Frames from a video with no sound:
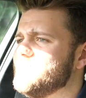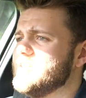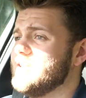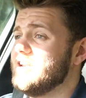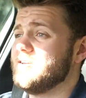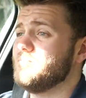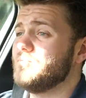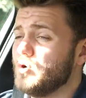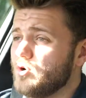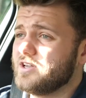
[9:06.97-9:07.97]
you're getting
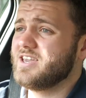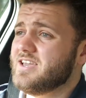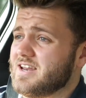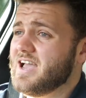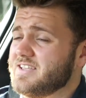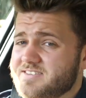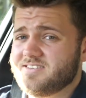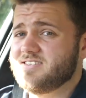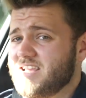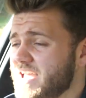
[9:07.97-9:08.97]
more kit as
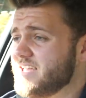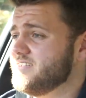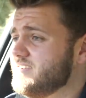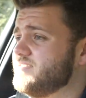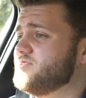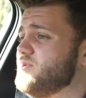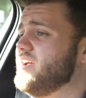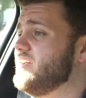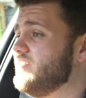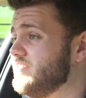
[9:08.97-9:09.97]
standard as
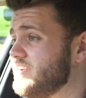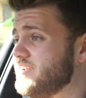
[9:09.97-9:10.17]
well.